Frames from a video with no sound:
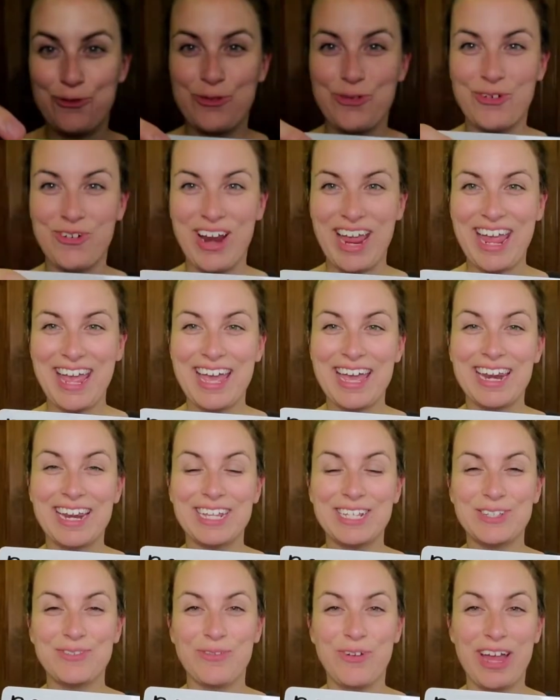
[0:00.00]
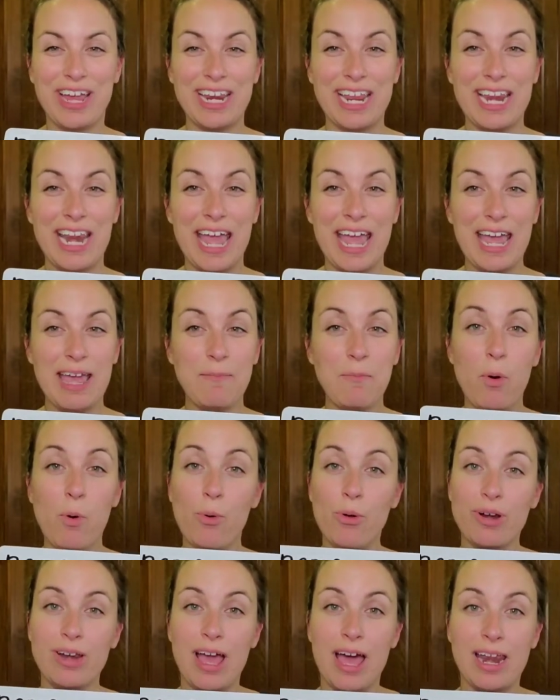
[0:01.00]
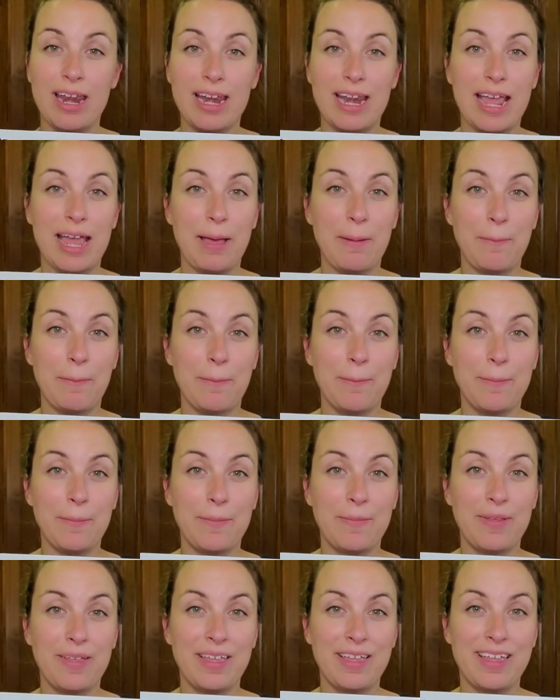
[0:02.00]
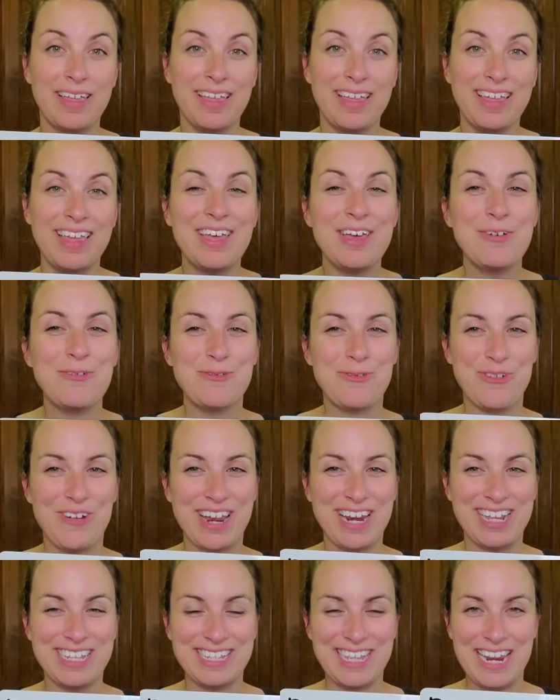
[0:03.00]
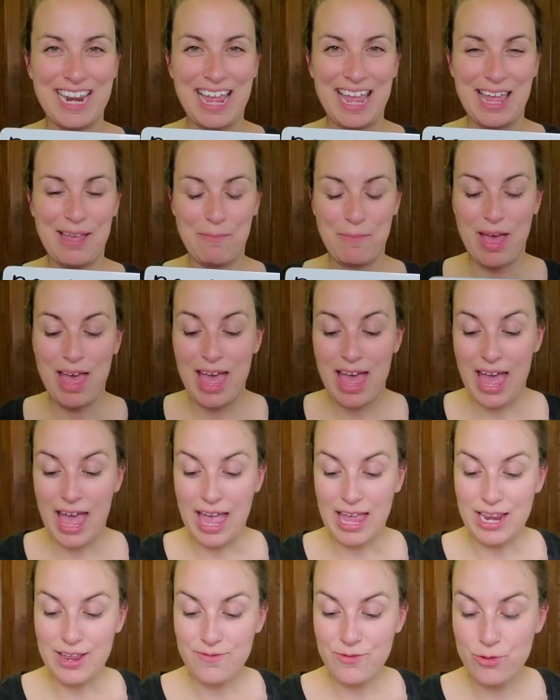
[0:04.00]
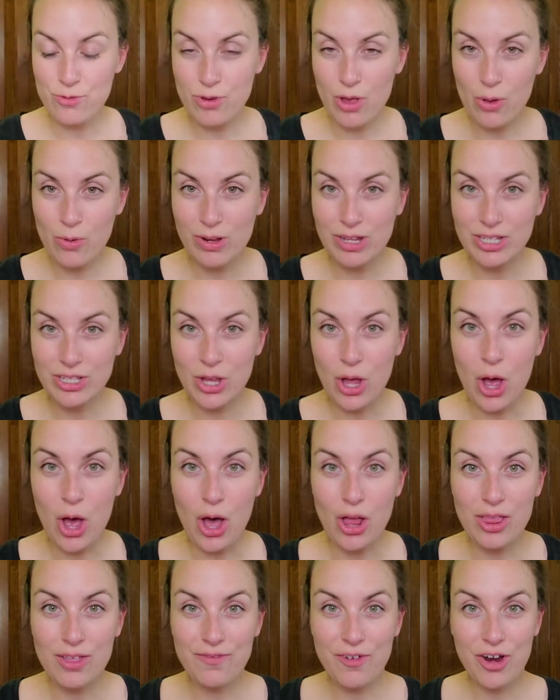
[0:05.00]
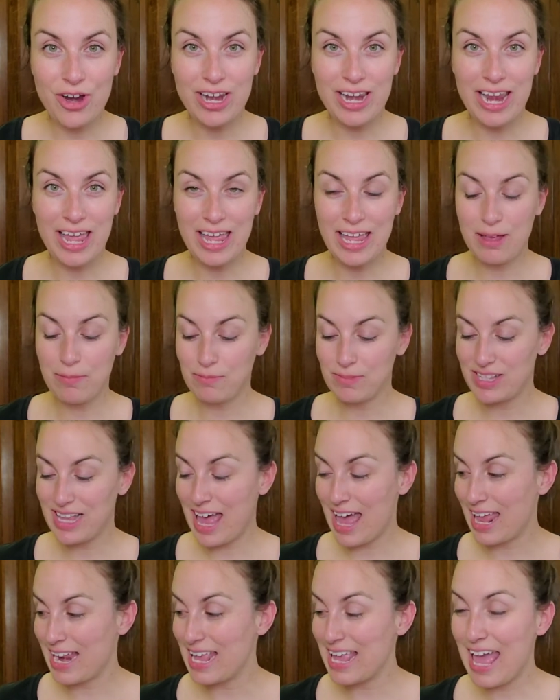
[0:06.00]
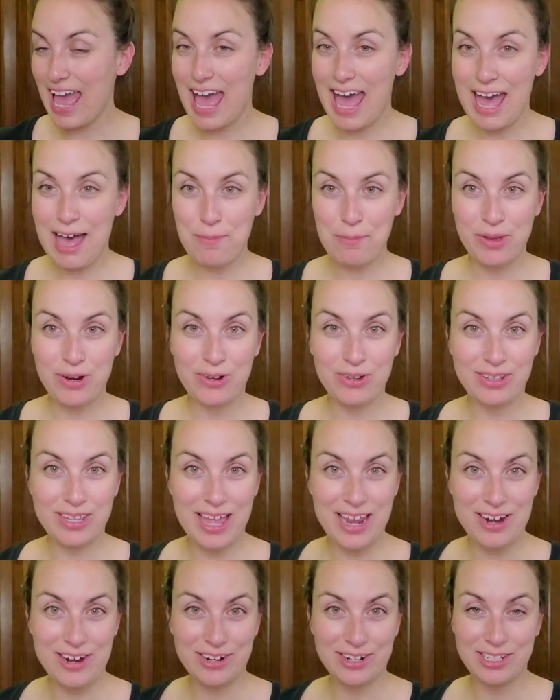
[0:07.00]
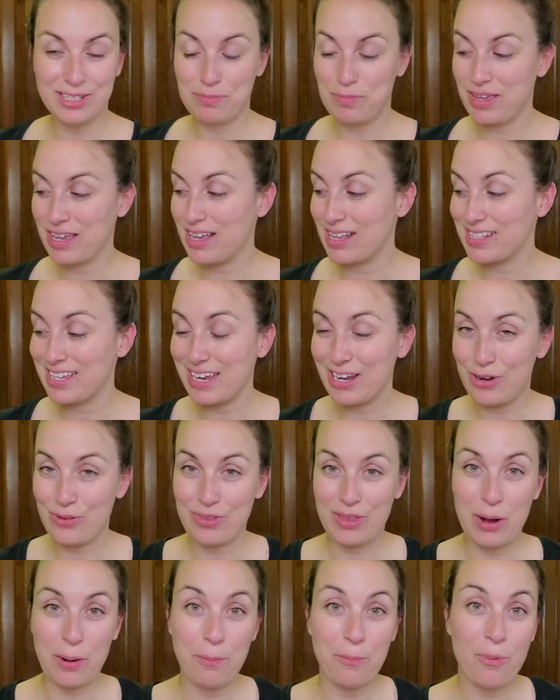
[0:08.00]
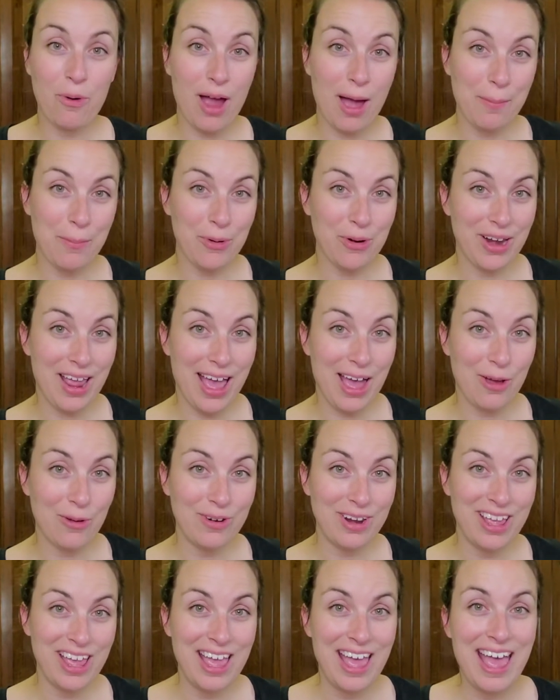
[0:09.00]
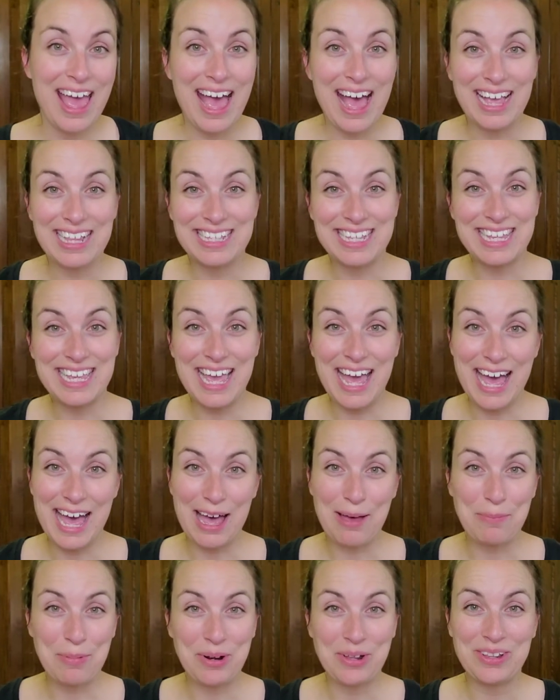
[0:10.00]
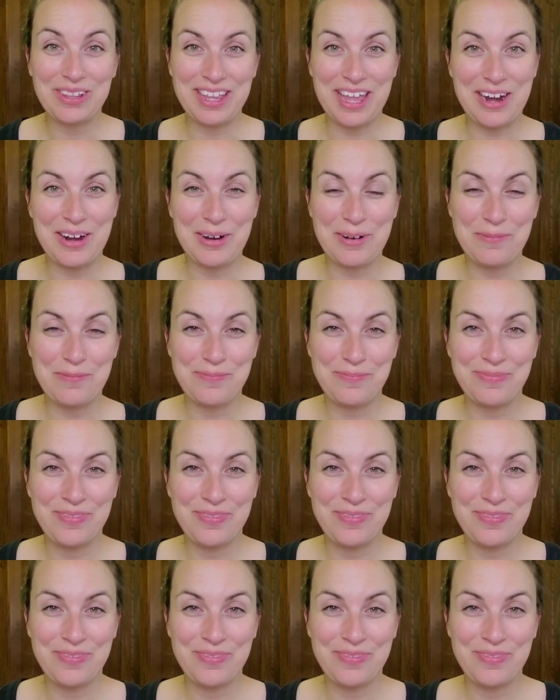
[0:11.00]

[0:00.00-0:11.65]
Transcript: Fran. Is Fran a name or not a name? Fran is a name. And if you notice, all of our names had capital letters because I know that a proper noun has a capital letter.